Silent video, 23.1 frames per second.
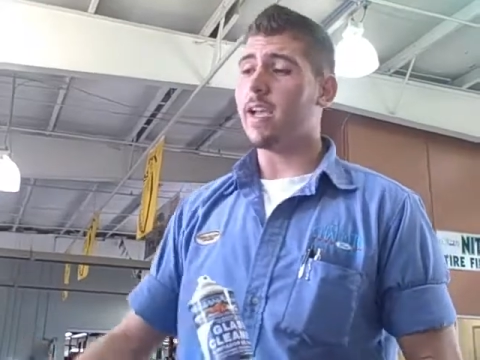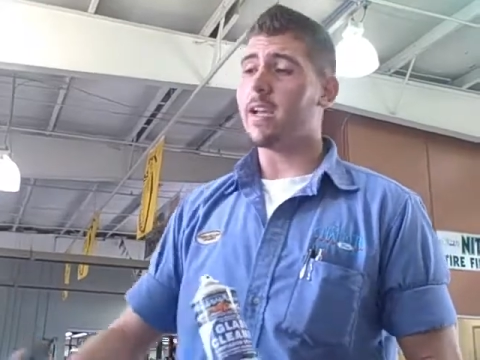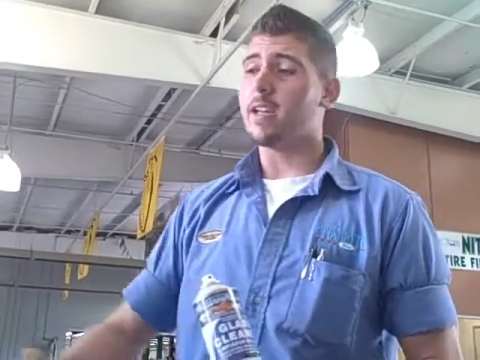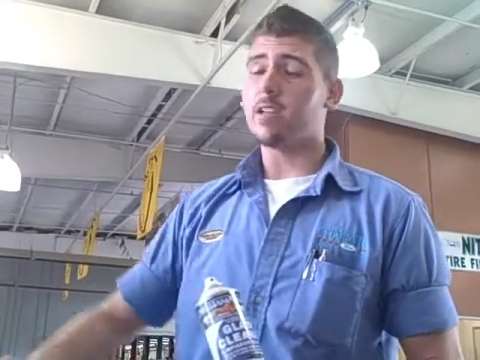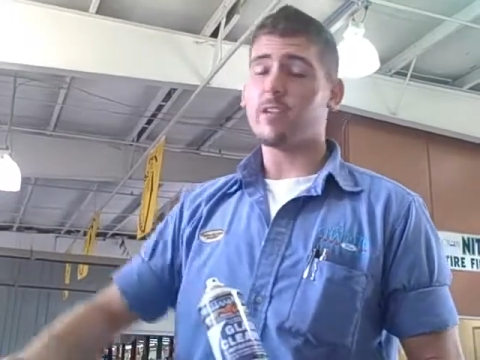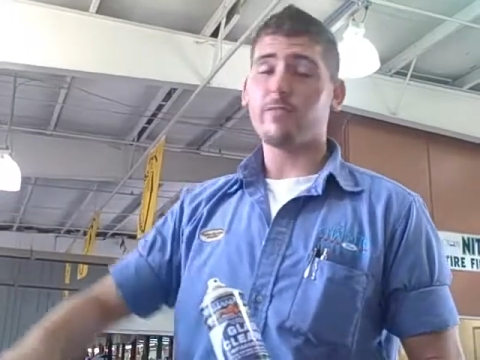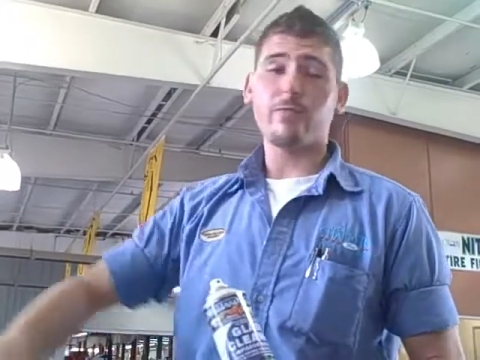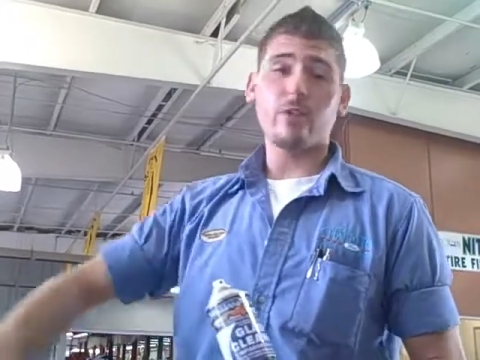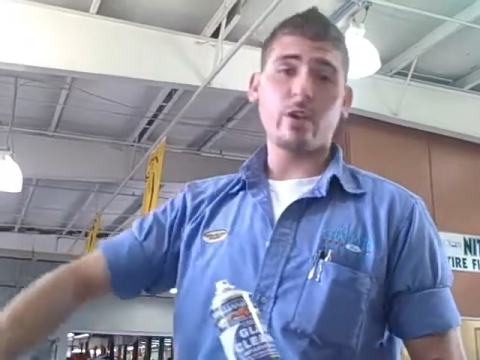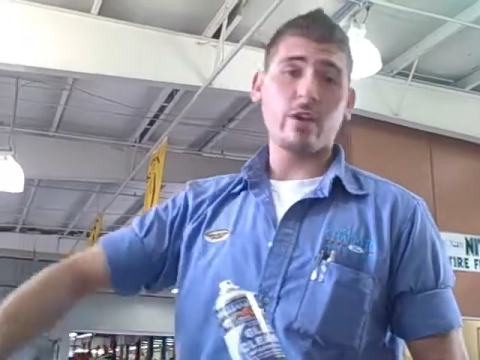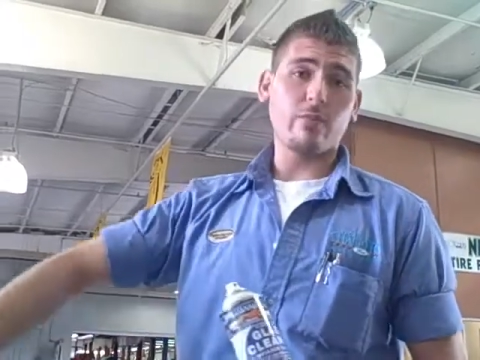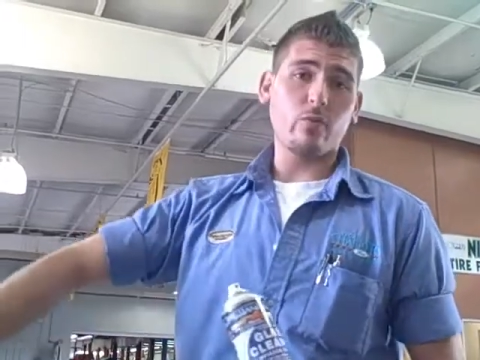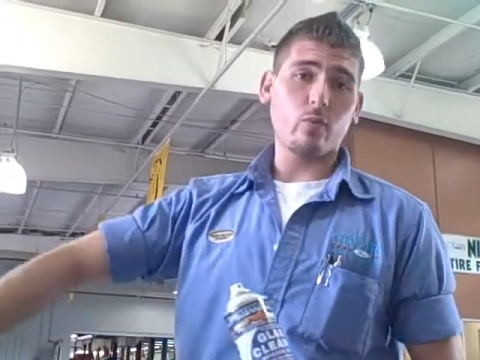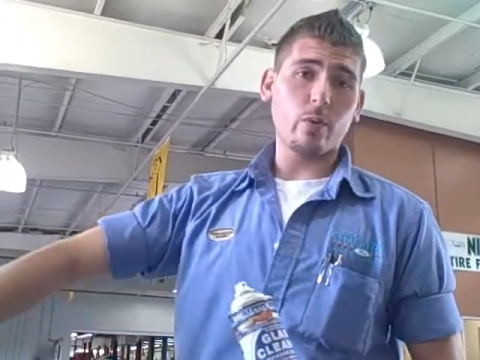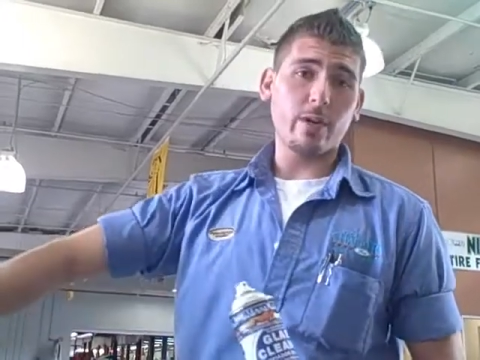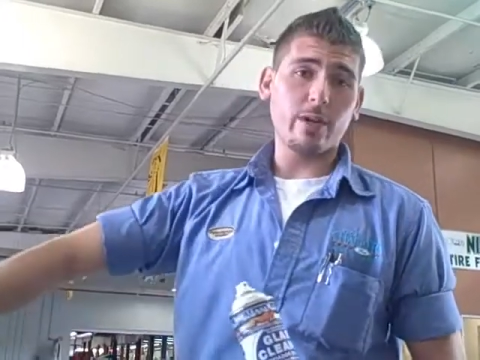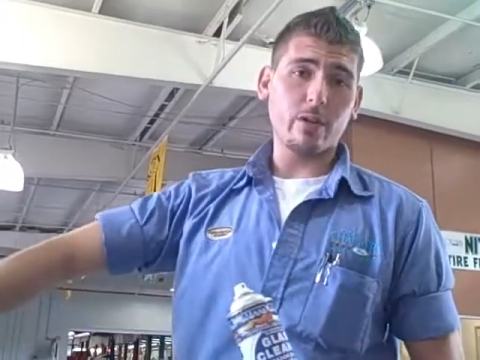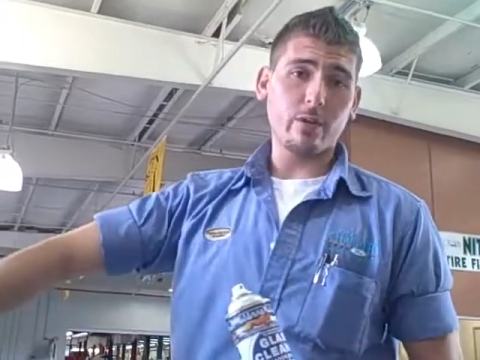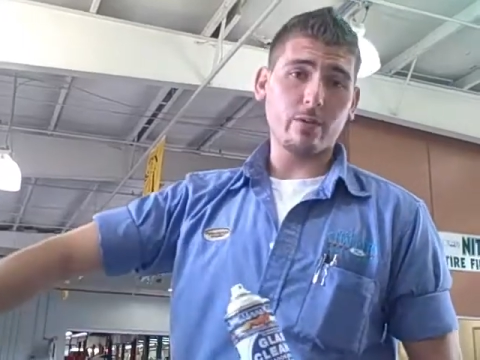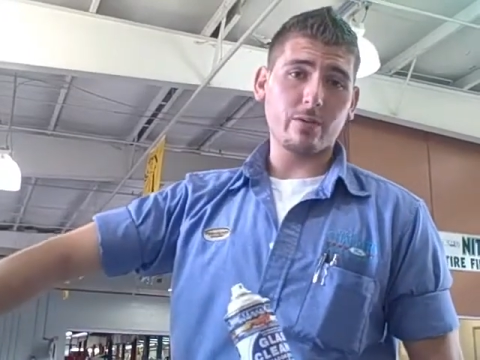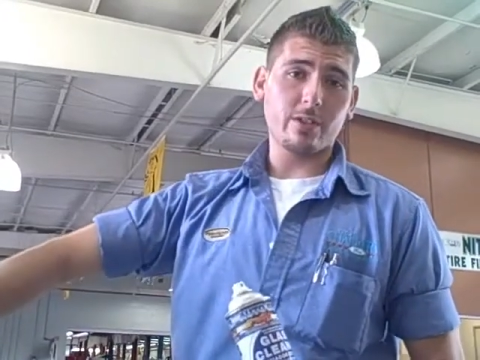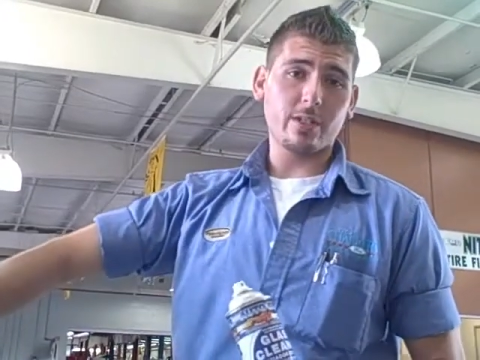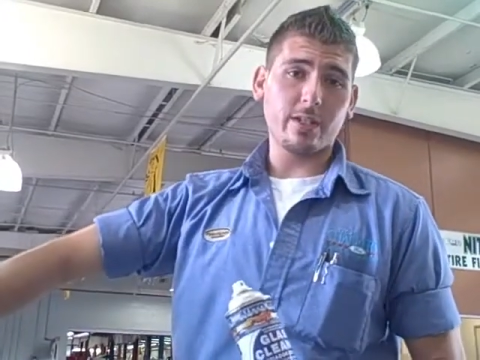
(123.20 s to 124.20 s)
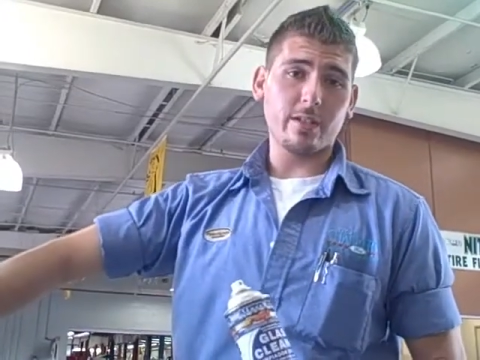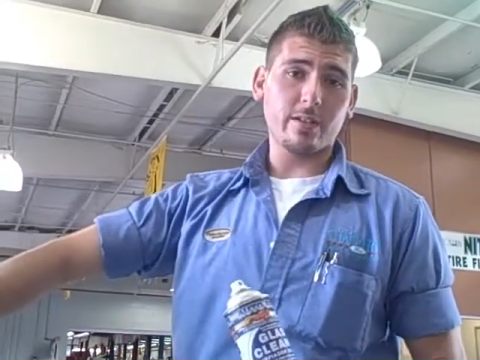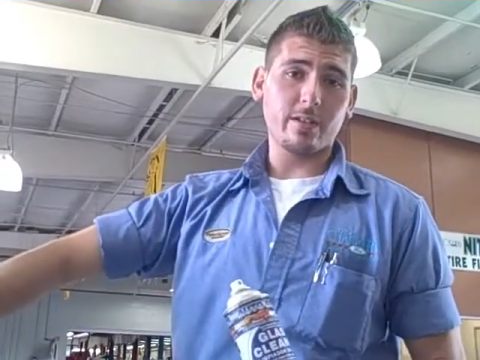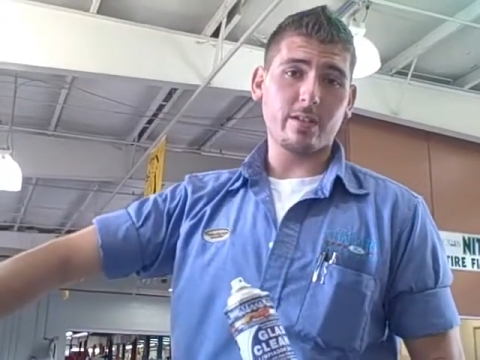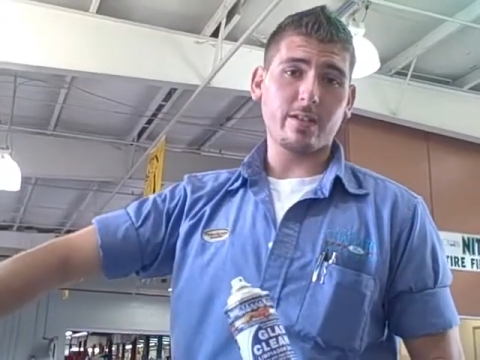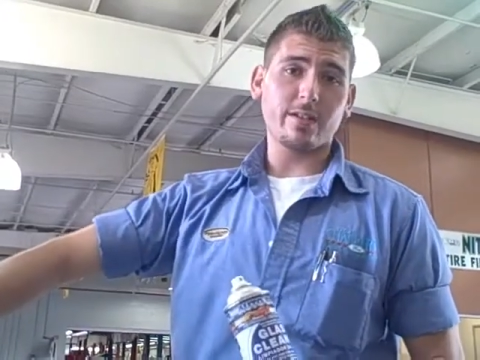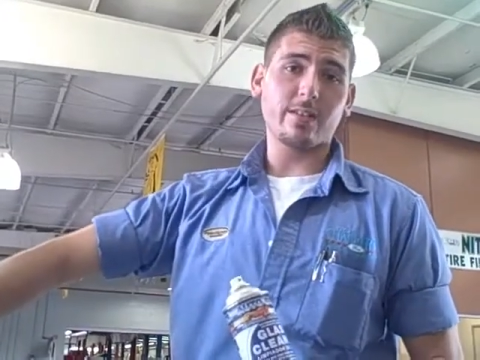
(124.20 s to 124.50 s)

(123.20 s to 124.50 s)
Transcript: and if you have window tint,